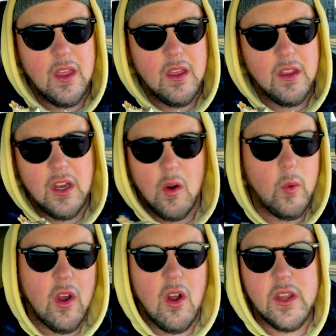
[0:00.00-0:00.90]
you know, we
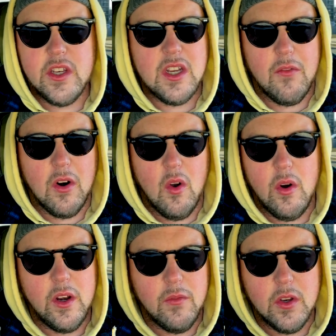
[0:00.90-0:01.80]
all each have our own
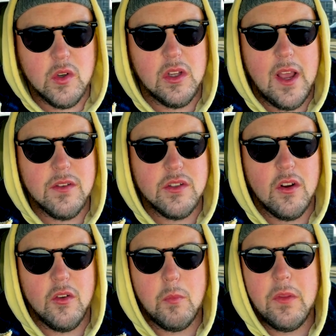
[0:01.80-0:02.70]
individual lives and
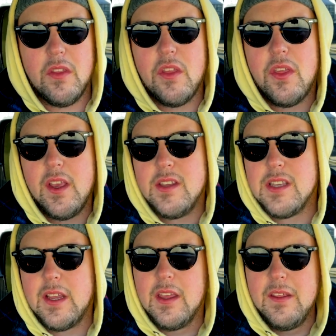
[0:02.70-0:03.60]
struggles. But the thing is,
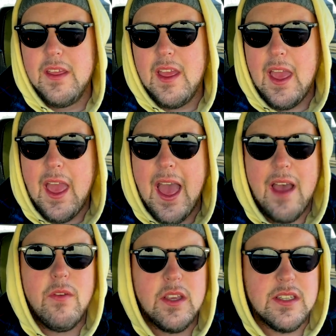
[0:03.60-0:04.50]
like,
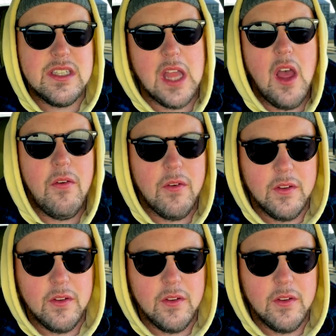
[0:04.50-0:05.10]
having stuff